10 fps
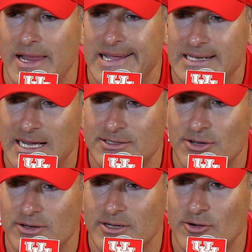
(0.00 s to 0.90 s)
and not
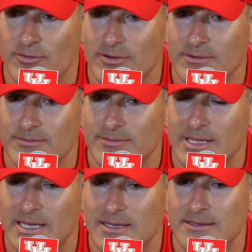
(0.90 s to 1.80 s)
turn it over.
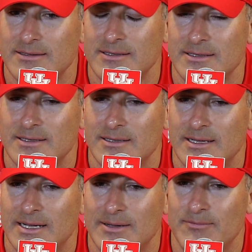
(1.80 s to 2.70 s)
And
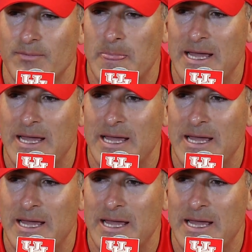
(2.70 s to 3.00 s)
um,